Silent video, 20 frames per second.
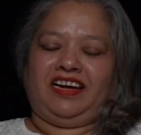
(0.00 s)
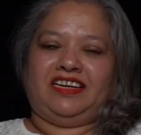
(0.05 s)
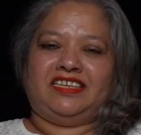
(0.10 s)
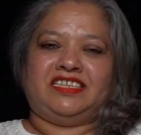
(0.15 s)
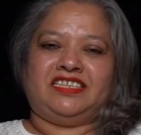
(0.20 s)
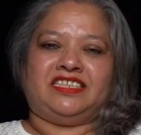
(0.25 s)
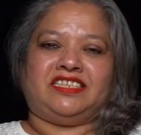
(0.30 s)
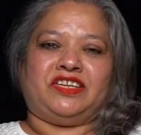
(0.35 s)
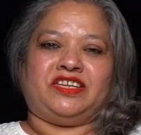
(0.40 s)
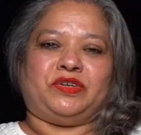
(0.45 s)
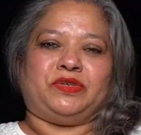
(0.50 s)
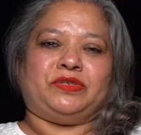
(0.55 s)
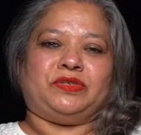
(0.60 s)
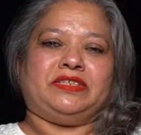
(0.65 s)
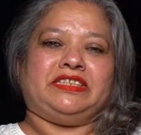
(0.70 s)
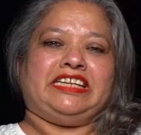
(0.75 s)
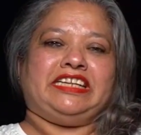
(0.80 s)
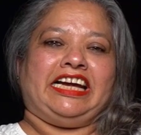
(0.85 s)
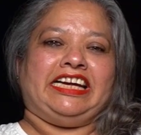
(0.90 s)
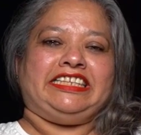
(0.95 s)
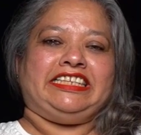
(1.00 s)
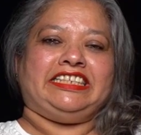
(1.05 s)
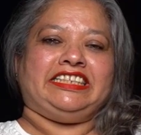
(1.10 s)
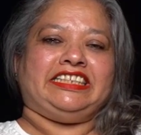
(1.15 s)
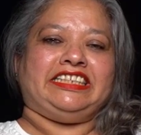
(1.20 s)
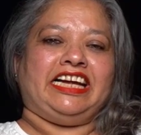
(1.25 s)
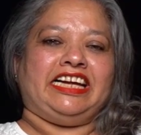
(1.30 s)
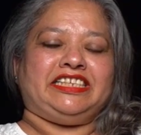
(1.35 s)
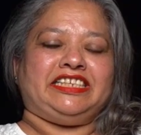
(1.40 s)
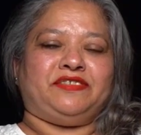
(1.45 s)
So,
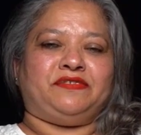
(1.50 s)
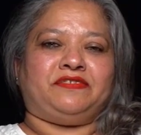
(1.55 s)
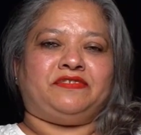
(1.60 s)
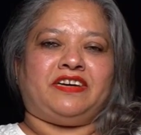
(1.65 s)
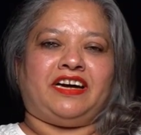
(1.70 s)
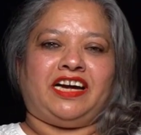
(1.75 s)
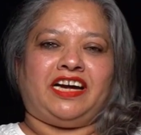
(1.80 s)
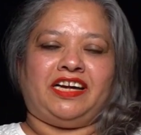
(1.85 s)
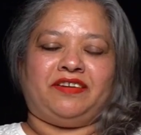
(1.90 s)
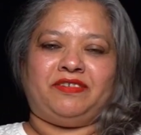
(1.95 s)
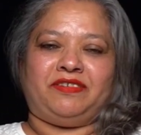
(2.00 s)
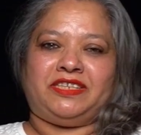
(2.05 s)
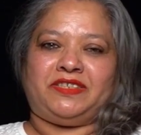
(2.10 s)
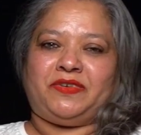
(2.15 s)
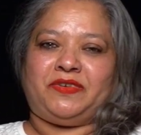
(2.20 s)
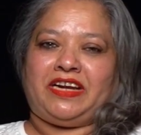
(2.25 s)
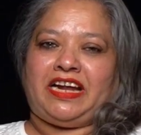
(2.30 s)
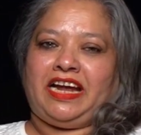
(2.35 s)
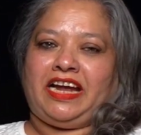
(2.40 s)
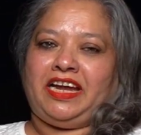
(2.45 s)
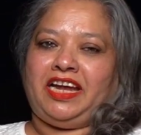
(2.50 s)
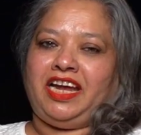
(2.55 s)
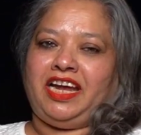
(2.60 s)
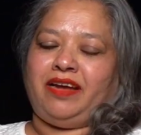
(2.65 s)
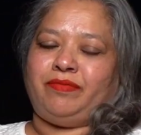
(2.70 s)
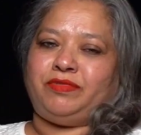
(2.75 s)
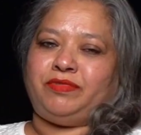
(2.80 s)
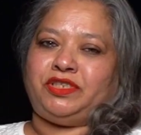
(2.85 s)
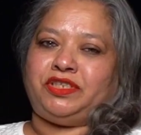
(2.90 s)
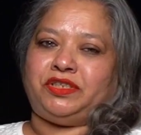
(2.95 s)
1995 is when I
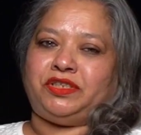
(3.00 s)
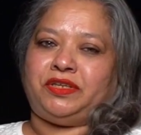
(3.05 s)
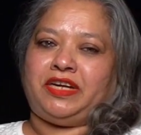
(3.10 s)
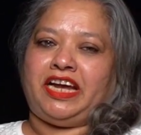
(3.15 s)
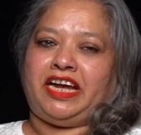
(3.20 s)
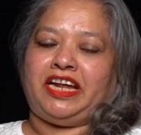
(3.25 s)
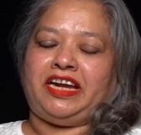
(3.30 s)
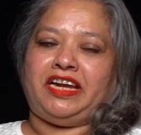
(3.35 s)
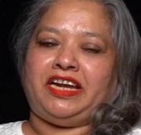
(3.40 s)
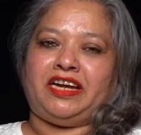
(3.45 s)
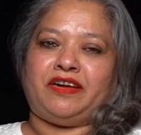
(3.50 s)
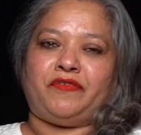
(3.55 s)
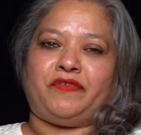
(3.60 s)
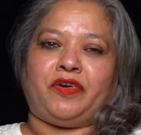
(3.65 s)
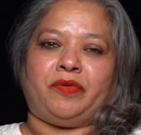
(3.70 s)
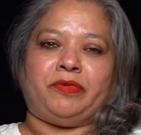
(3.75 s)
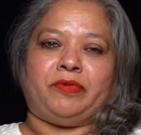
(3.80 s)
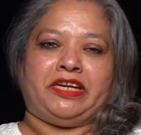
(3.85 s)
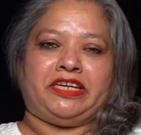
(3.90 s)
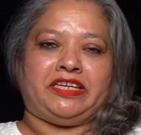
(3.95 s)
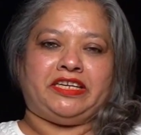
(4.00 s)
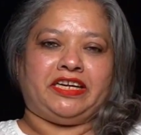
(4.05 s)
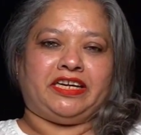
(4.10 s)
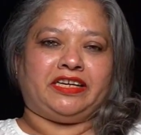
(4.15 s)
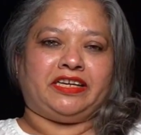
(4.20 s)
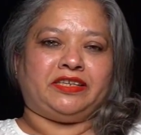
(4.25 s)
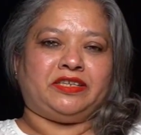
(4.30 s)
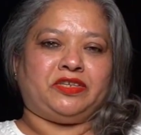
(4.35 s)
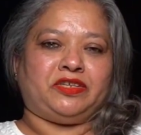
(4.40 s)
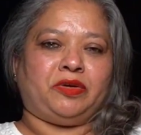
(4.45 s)
came to Kenya from
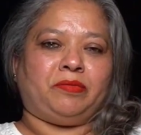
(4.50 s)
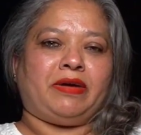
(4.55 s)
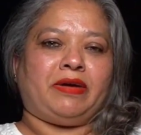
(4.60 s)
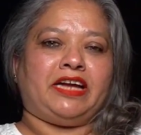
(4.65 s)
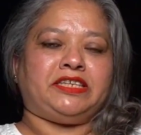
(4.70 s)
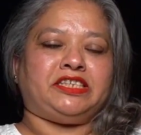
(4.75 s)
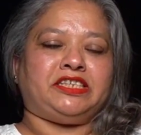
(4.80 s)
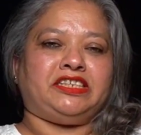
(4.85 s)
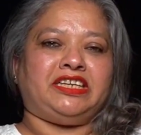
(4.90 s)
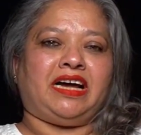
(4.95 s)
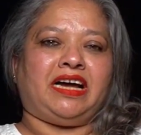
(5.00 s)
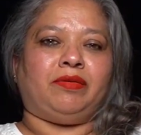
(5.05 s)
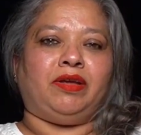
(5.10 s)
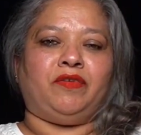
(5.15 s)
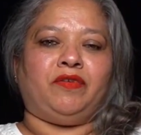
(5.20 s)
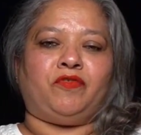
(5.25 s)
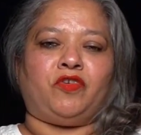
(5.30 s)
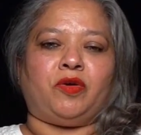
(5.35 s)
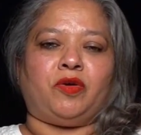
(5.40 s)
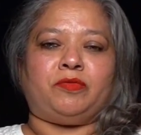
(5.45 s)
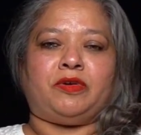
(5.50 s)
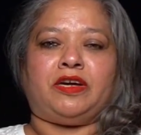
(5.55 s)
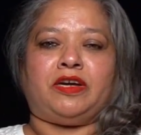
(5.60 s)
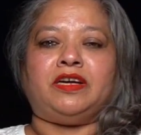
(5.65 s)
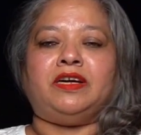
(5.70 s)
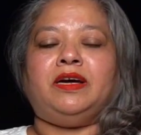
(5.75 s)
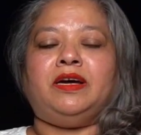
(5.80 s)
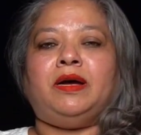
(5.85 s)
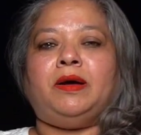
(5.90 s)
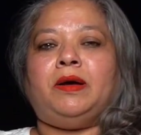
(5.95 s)
India. So, imagine coming from a
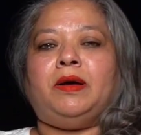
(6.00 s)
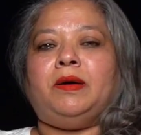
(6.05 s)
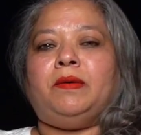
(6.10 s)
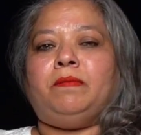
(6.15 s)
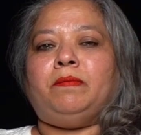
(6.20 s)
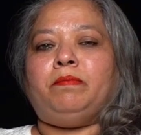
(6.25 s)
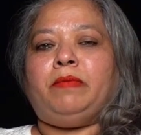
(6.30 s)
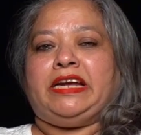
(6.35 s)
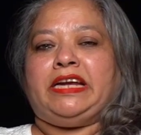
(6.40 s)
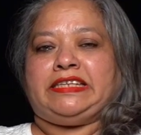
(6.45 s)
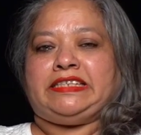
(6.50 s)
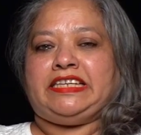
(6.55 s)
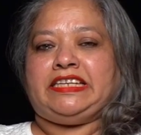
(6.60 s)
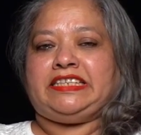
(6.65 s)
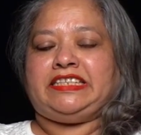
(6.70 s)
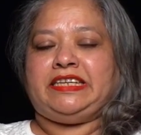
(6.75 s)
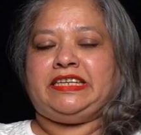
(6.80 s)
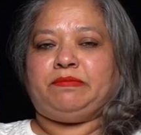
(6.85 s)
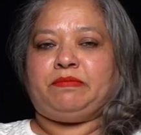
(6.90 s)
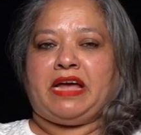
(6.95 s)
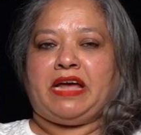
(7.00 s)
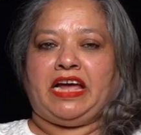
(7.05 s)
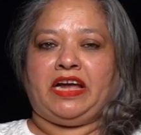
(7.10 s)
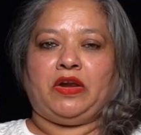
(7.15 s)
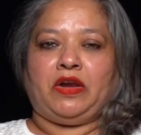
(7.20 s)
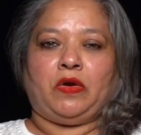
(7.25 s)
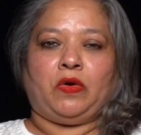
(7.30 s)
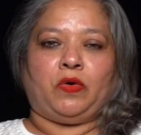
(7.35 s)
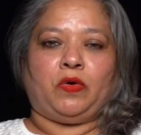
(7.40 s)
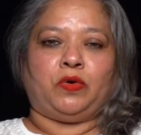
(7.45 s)
big city,
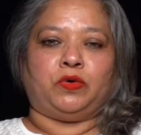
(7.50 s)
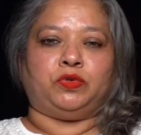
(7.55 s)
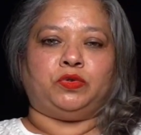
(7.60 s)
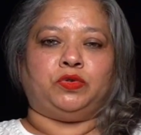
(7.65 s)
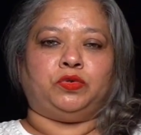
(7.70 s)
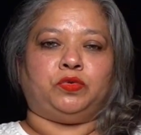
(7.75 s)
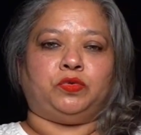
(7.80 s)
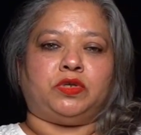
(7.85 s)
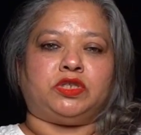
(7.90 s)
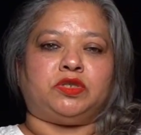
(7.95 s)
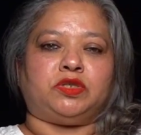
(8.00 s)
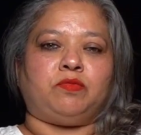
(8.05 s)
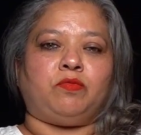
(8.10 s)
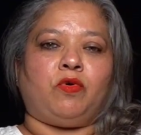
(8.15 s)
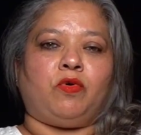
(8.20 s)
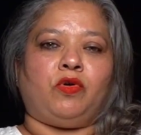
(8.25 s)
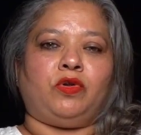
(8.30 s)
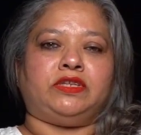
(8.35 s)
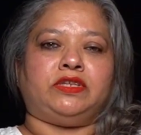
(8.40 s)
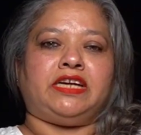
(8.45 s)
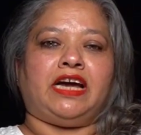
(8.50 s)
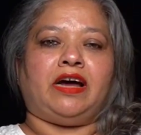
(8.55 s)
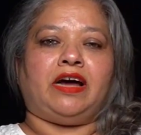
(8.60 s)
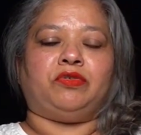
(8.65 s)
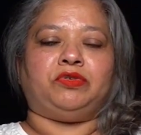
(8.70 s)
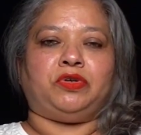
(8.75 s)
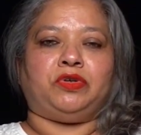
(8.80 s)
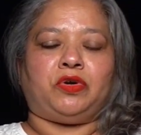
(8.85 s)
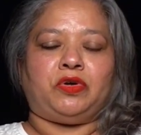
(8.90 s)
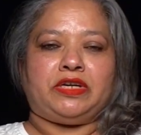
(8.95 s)
Bangalore, to a small
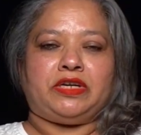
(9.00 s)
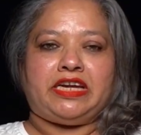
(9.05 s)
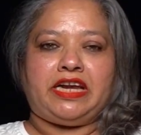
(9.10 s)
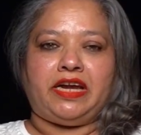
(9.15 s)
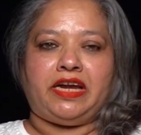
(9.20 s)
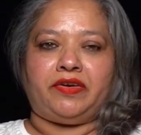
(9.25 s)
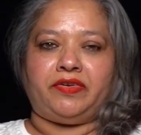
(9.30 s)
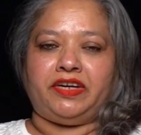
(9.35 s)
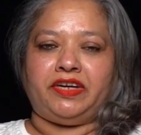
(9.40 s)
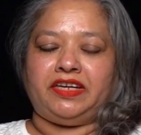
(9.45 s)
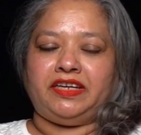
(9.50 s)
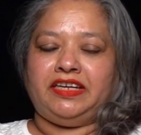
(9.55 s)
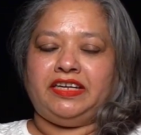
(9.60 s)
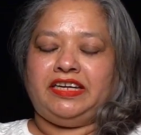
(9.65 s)
town called Nyeri.